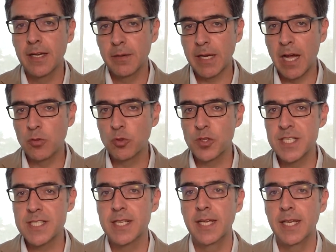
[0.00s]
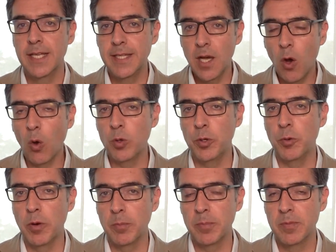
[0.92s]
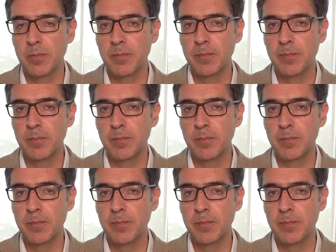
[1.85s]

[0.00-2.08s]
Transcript: countries in the whole Europe.